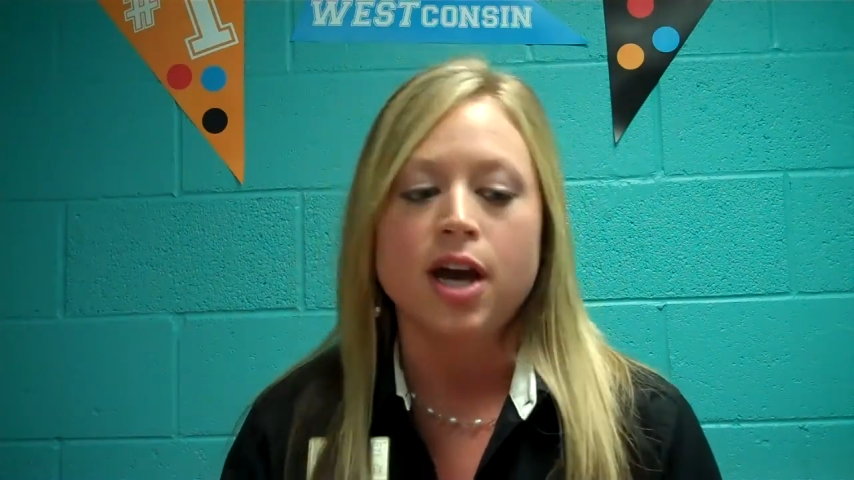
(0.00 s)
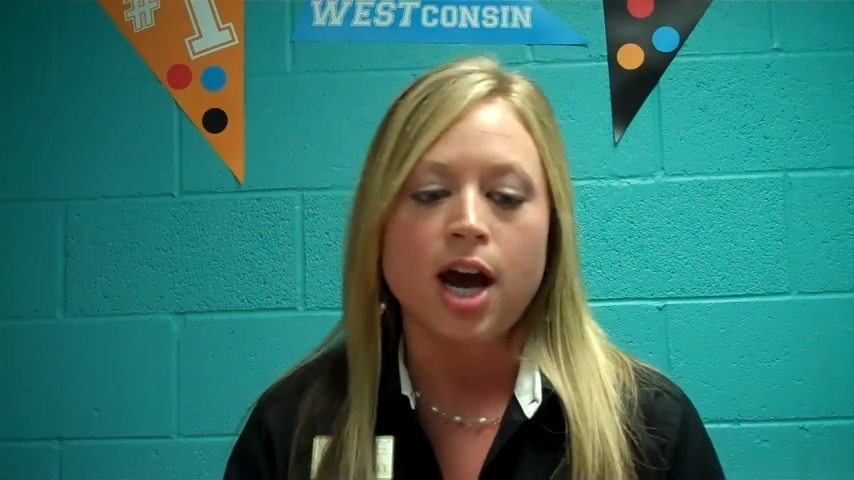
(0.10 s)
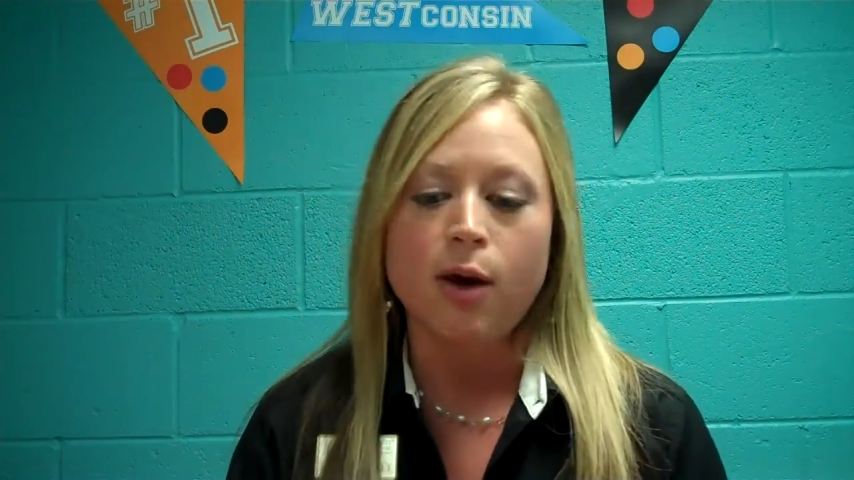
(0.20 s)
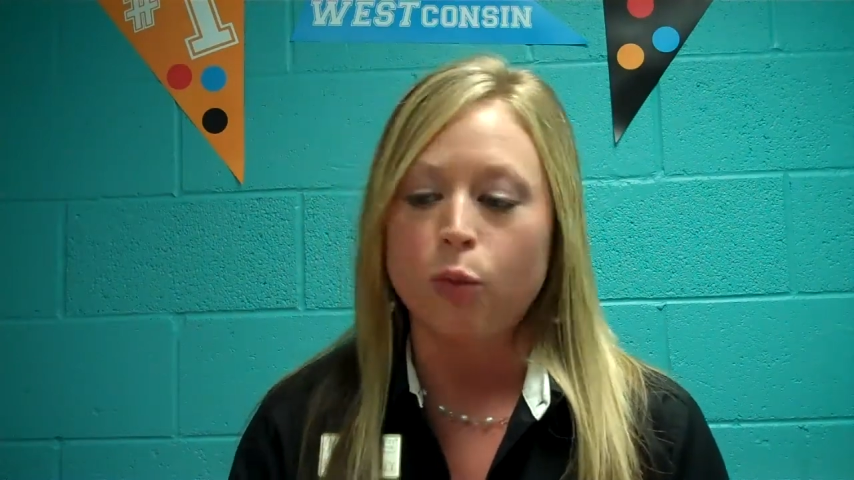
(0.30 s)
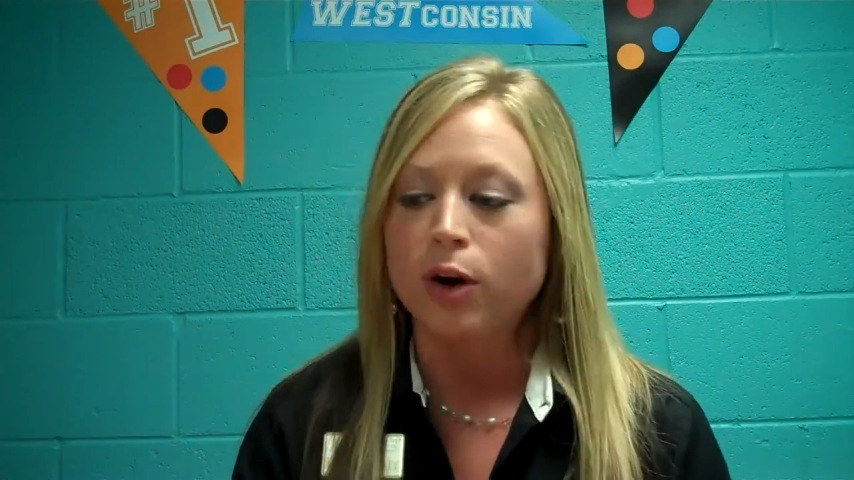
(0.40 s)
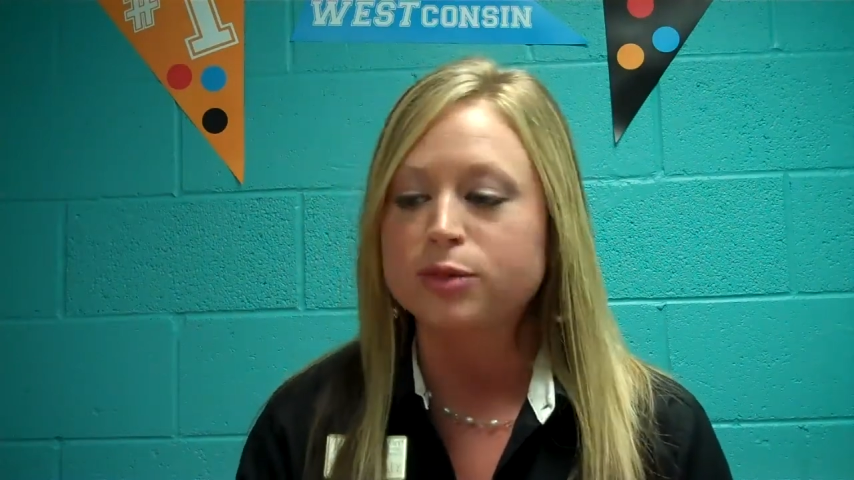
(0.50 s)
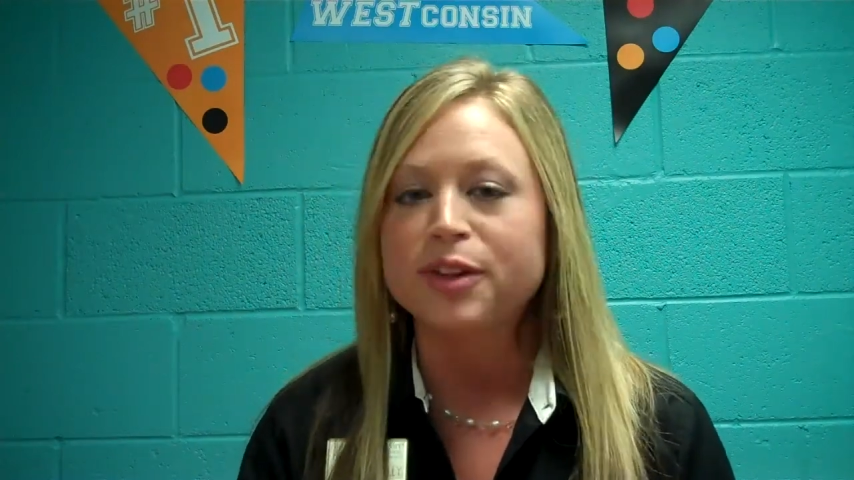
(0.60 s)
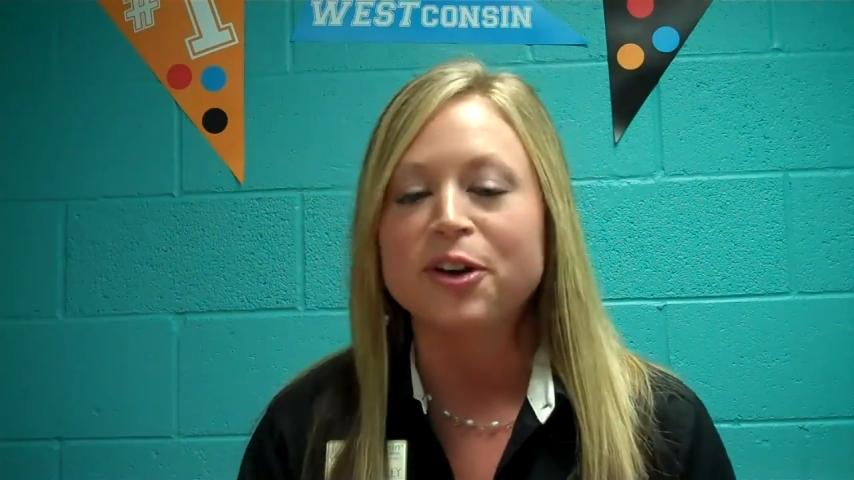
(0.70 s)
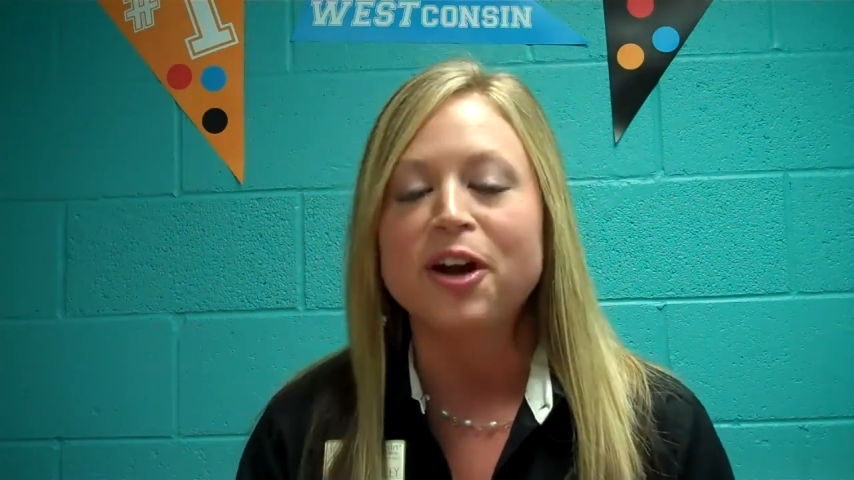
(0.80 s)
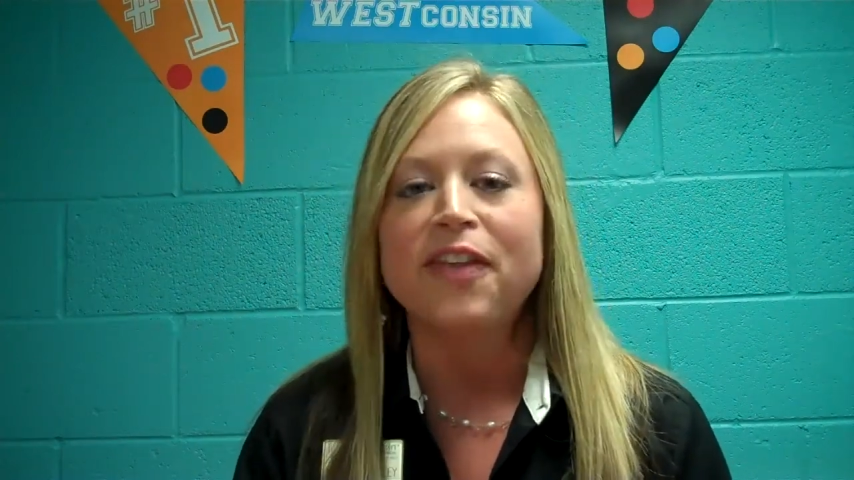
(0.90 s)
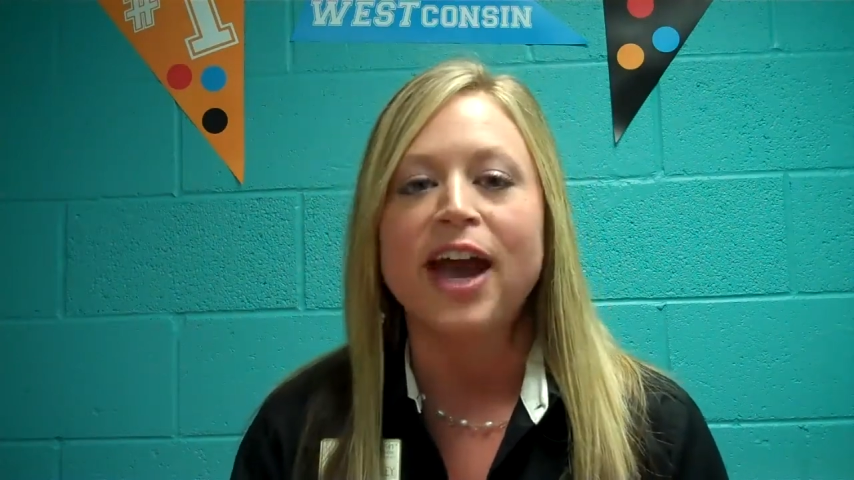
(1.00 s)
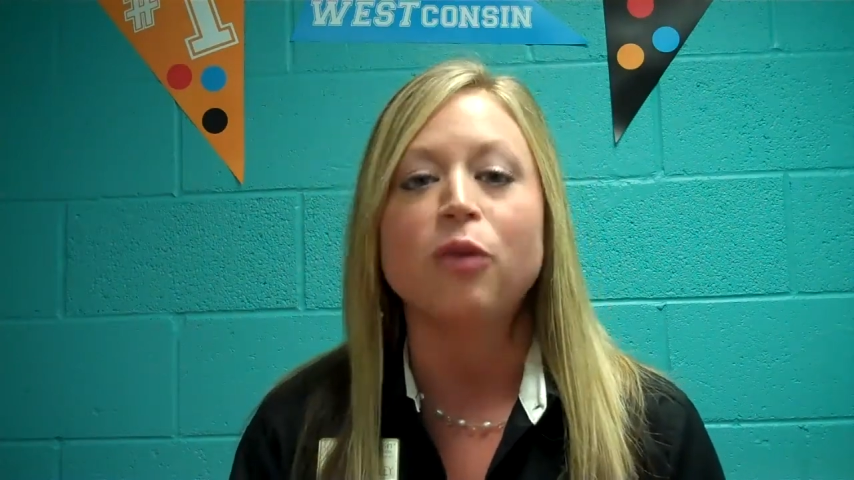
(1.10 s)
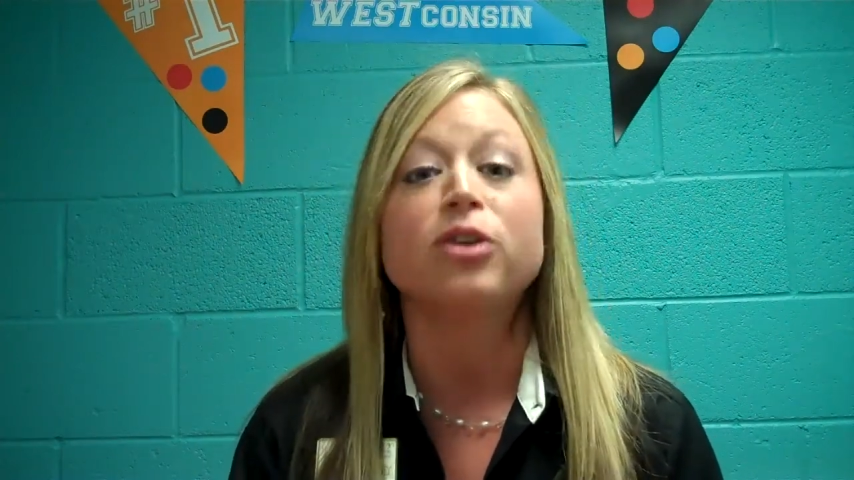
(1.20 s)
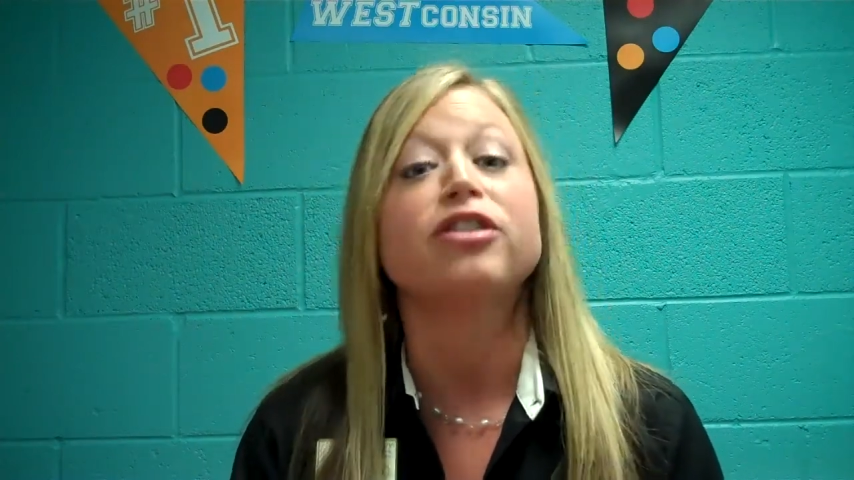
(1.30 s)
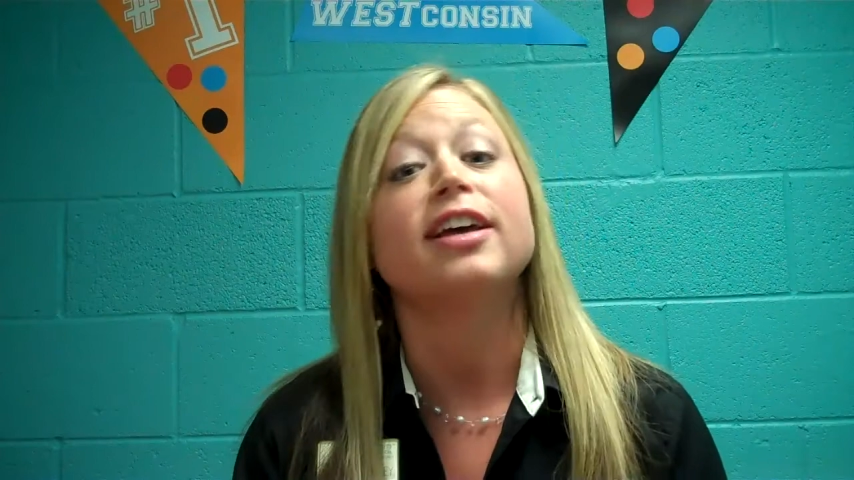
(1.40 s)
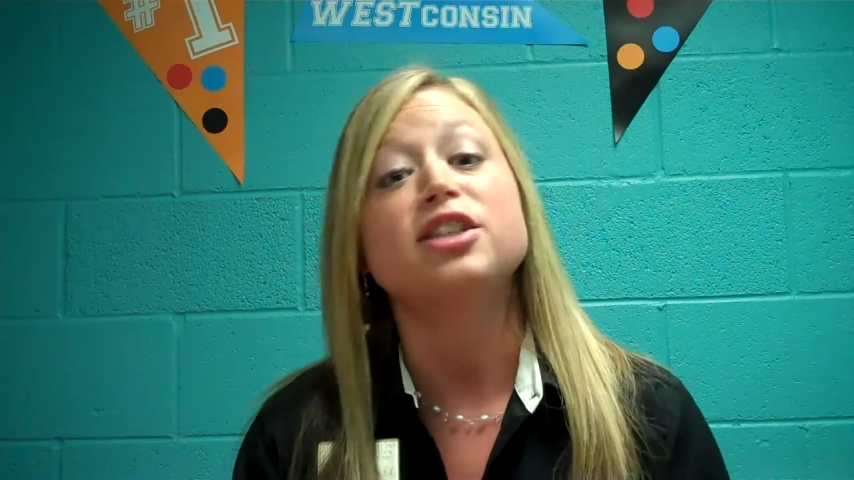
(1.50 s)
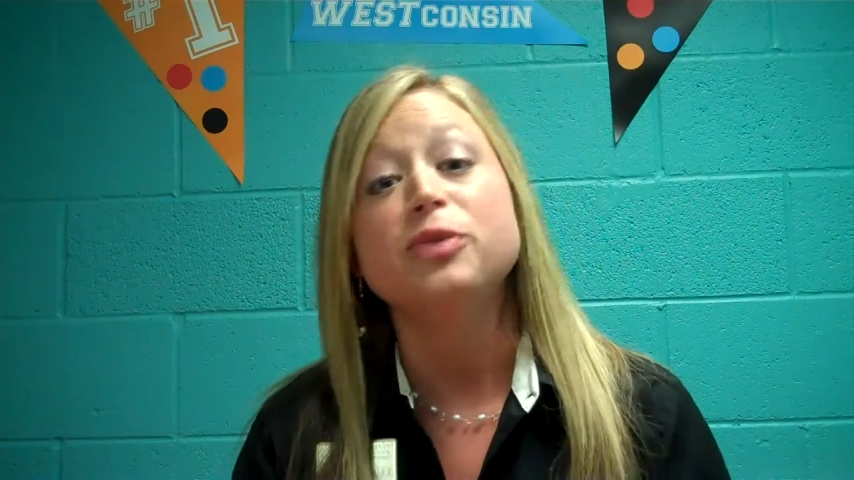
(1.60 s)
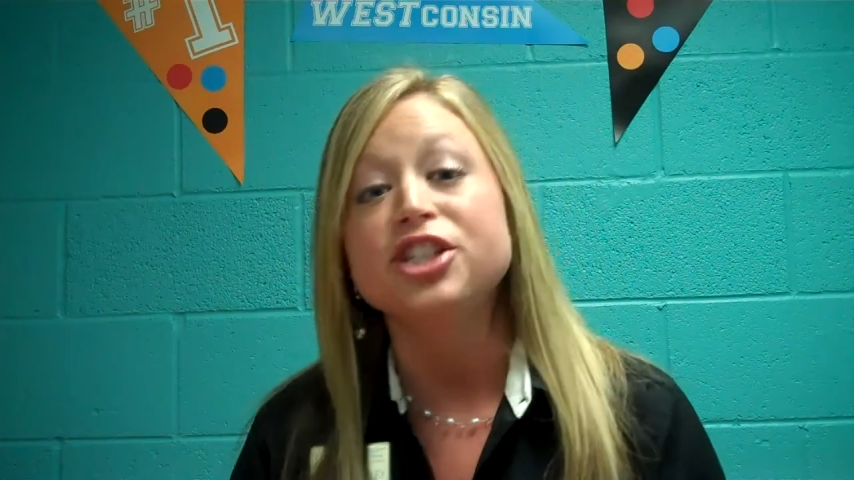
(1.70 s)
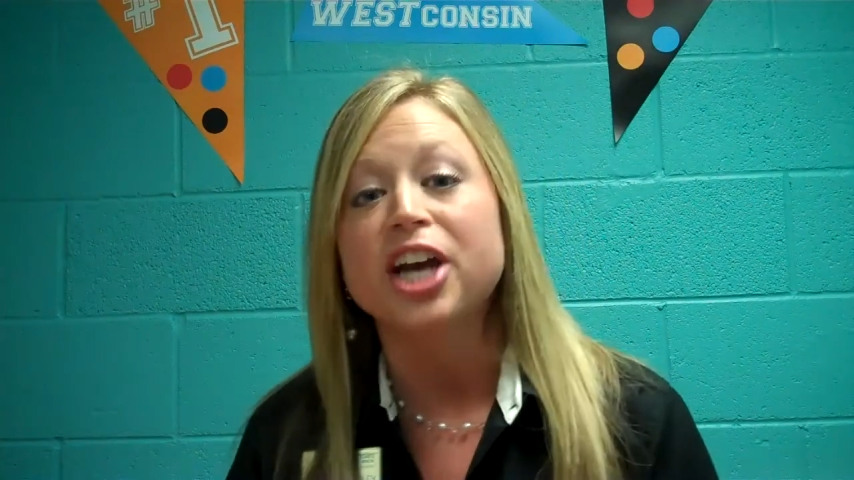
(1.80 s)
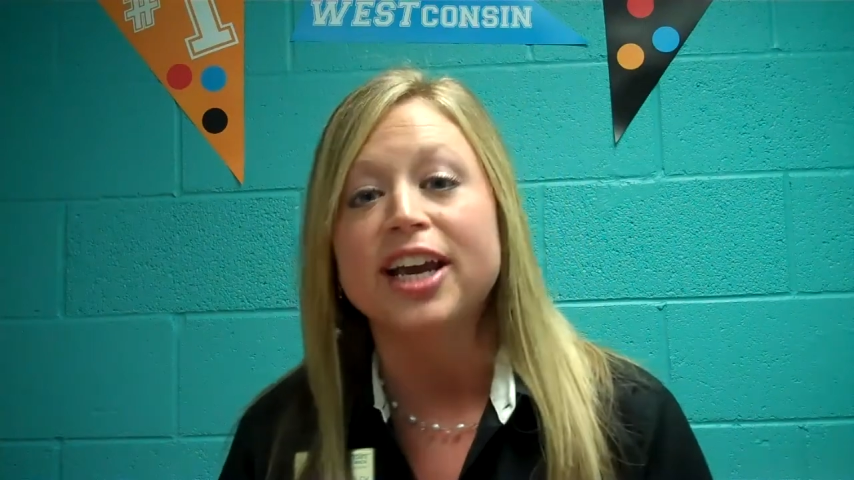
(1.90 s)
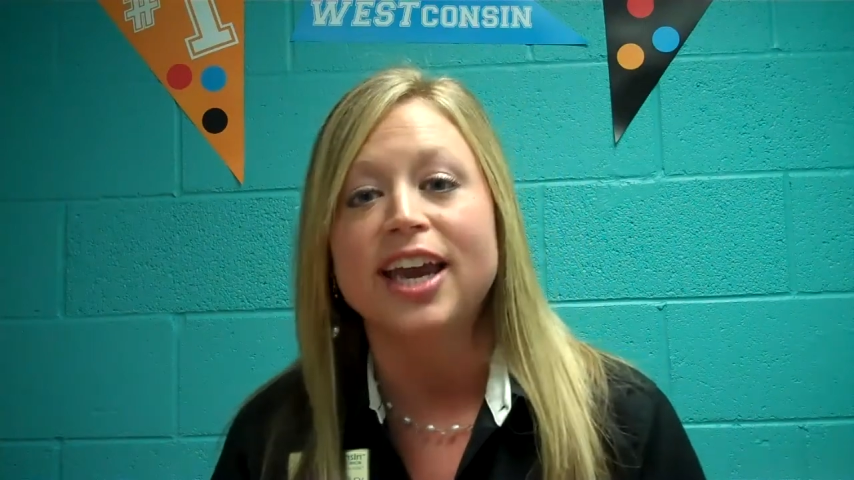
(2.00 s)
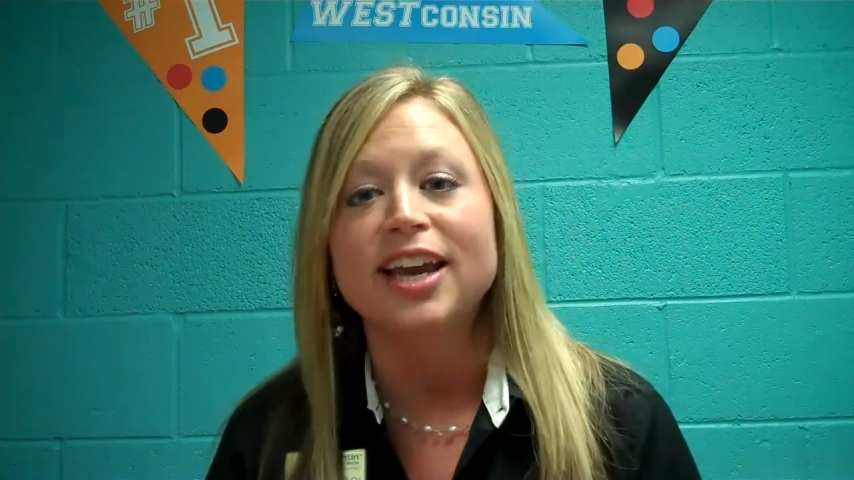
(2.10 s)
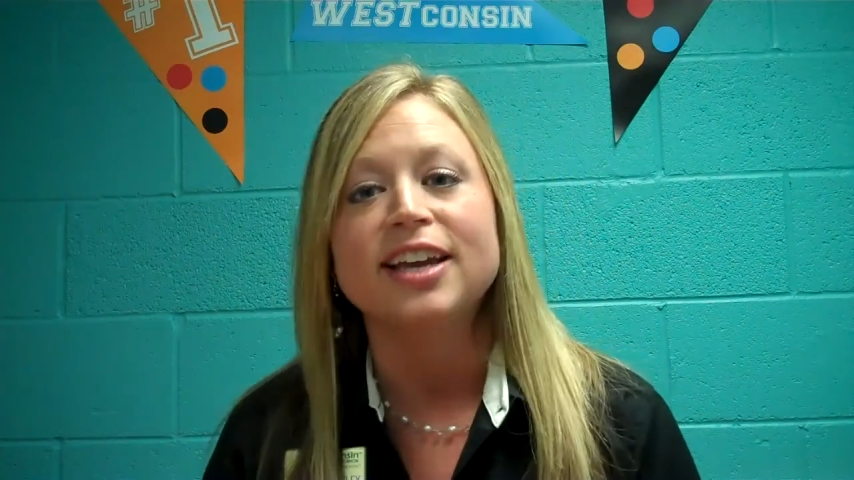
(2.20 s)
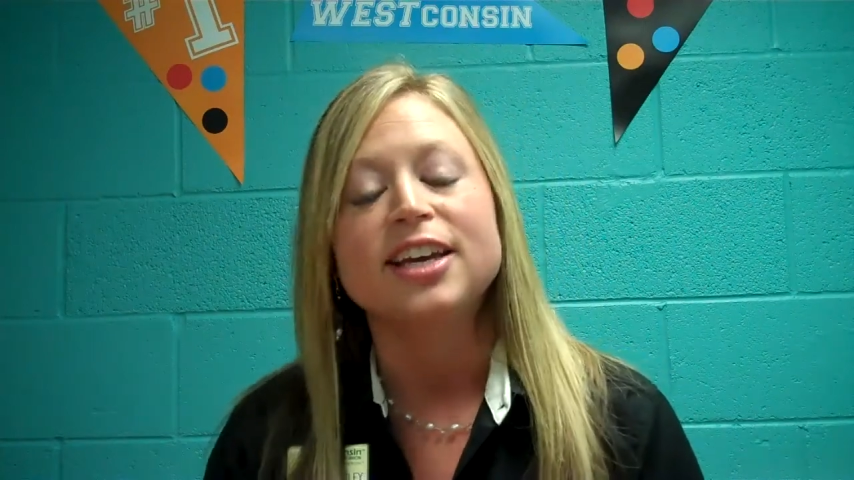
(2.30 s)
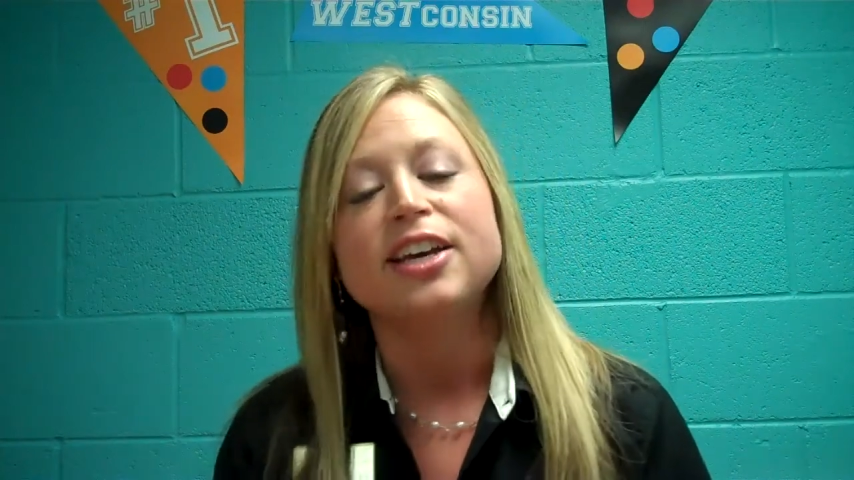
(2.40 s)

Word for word: uh, worked with her on that, which led to a checking.